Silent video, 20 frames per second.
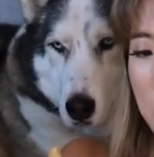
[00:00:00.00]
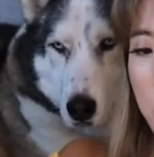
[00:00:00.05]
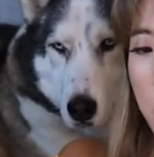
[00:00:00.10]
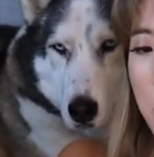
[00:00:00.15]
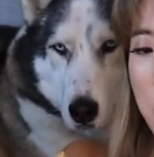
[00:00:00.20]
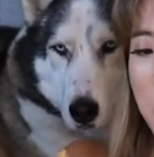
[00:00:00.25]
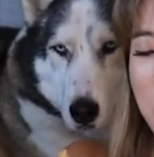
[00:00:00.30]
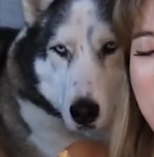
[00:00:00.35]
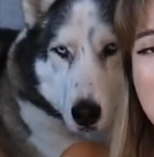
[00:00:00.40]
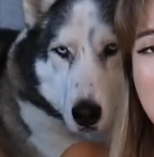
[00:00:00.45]

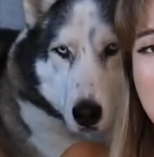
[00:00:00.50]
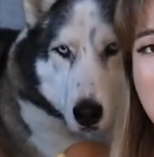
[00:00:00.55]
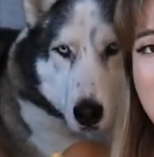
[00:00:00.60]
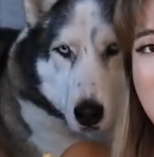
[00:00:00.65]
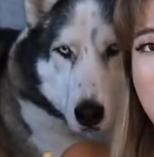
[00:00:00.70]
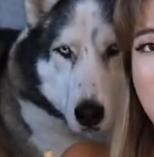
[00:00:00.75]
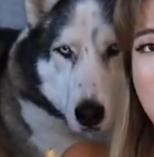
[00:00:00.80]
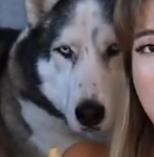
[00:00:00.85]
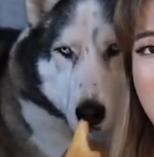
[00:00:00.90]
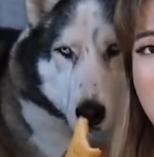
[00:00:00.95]

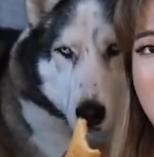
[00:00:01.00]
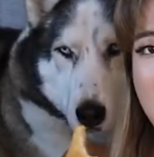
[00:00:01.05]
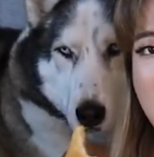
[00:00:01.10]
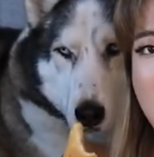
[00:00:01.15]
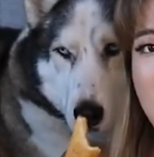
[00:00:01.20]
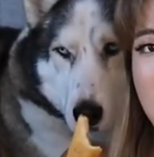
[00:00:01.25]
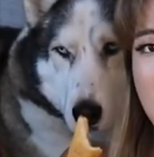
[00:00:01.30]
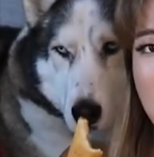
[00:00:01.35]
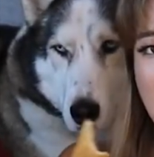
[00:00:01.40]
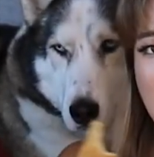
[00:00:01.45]

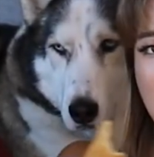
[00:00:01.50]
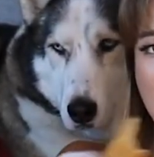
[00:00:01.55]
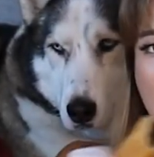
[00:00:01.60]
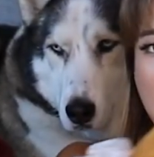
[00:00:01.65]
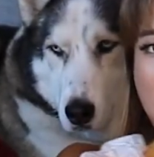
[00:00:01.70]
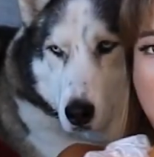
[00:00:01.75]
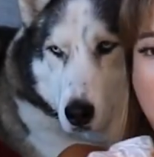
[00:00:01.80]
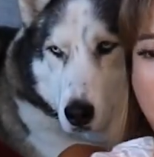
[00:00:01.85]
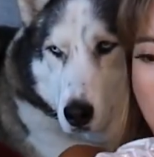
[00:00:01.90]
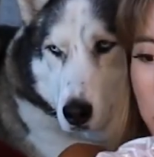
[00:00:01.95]

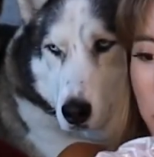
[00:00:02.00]
No words are spoken by the person on screen.